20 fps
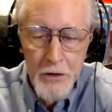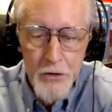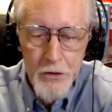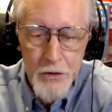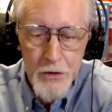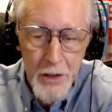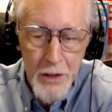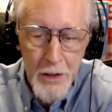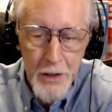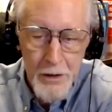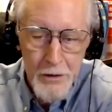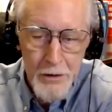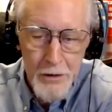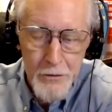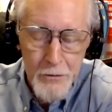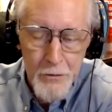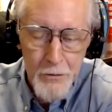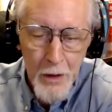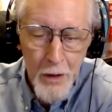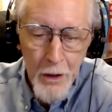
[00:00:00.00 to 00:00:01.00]
and
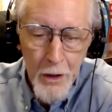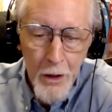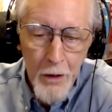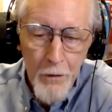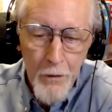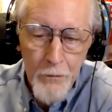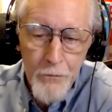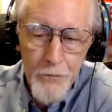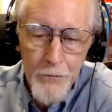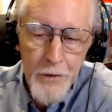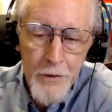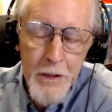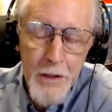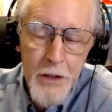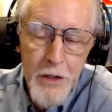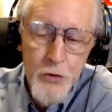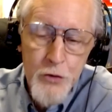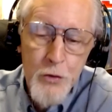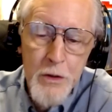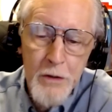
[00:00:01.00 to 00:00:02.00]
the
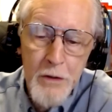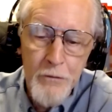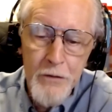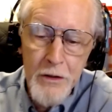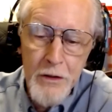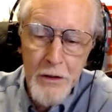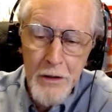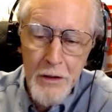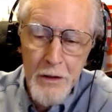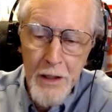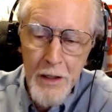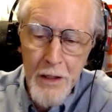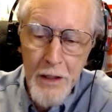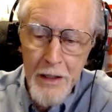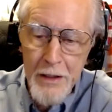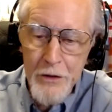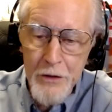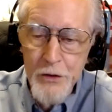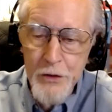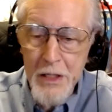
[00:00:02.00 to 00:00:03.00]
history of the United
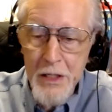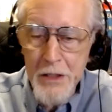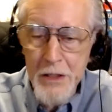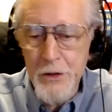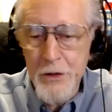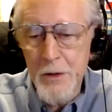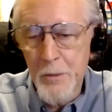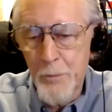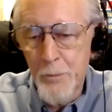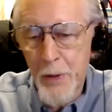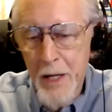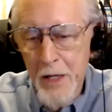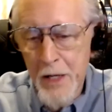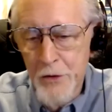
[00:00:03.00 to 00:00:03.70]
States to passing